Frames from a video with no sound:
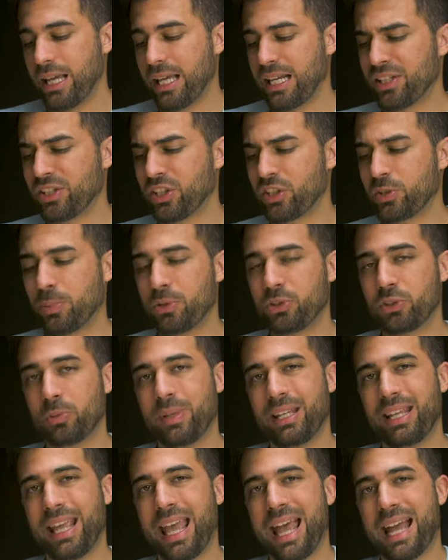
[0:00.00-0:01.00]
And it's just supposed to
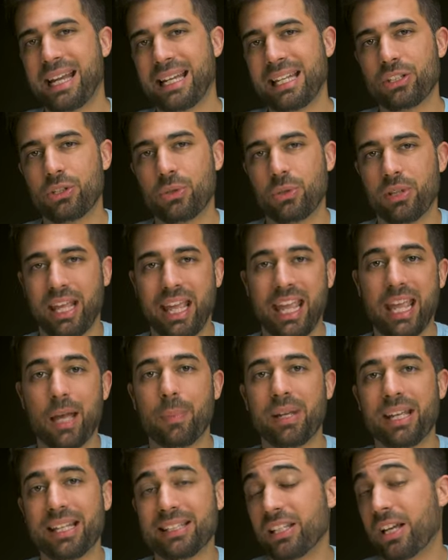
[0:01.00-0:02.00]
be adding to the
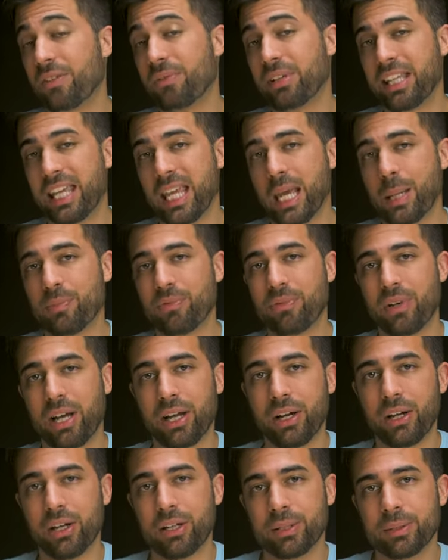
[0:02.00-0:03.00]
ambience of a
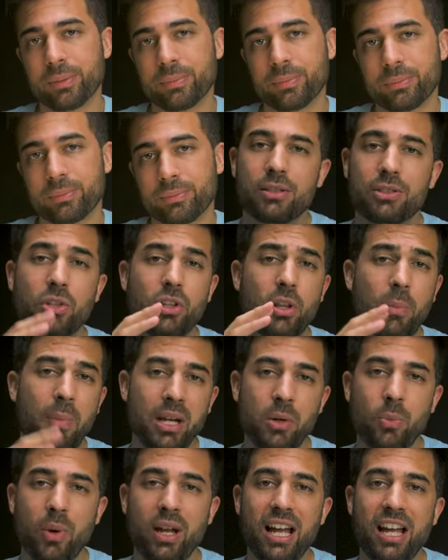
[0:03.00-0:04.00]
campfire. So the
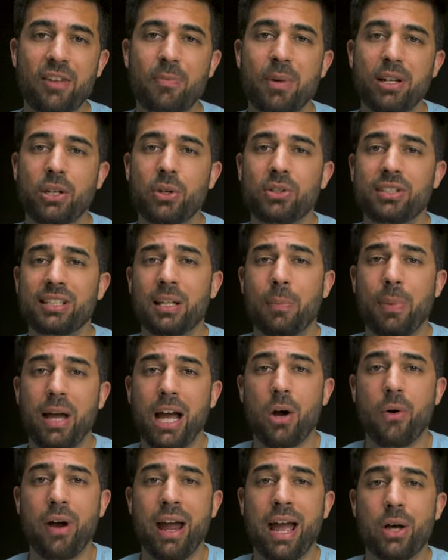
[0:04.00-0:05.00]
main way I've been using the
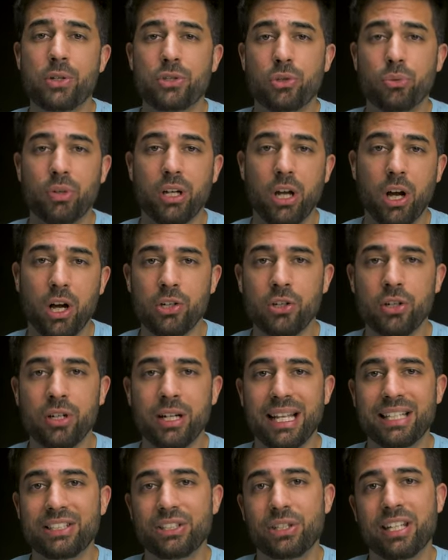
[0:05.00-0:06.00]
PowerHouse 300
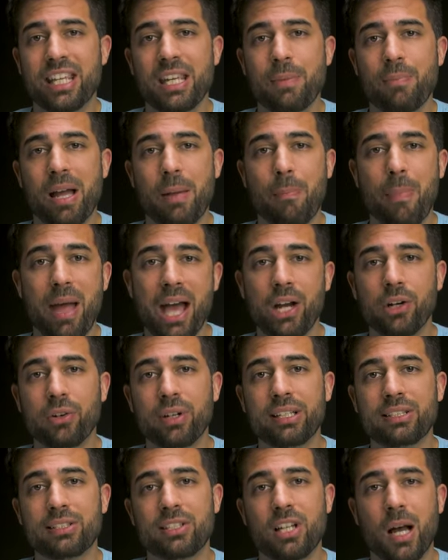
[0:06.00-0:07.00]
is to keep my
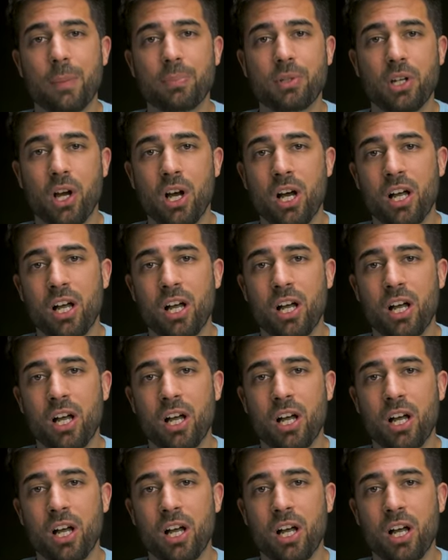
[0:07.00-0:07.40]
batteries topped